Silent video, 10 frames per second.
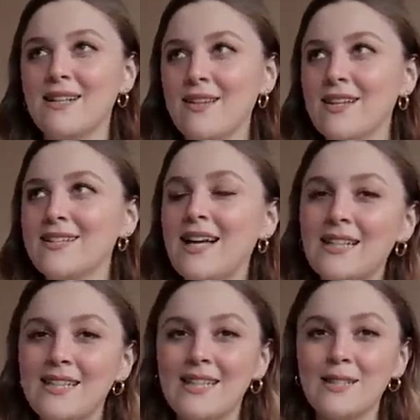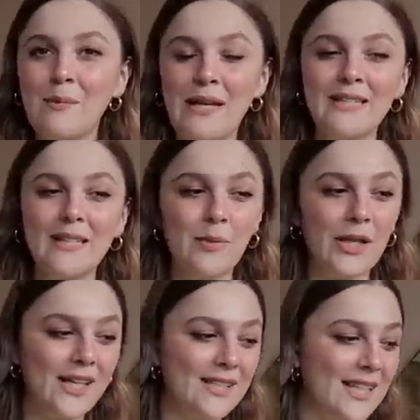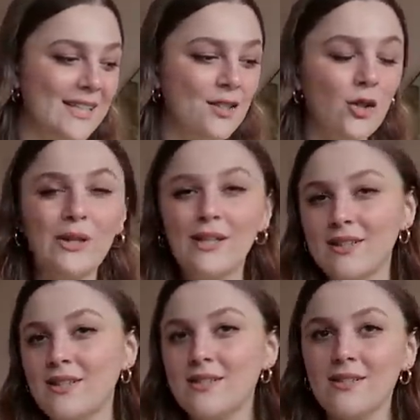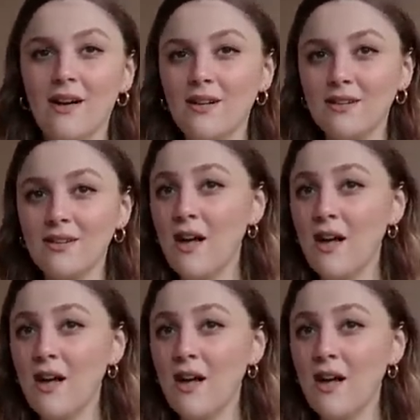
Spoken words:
I think satin is amazing because it's so easily styled.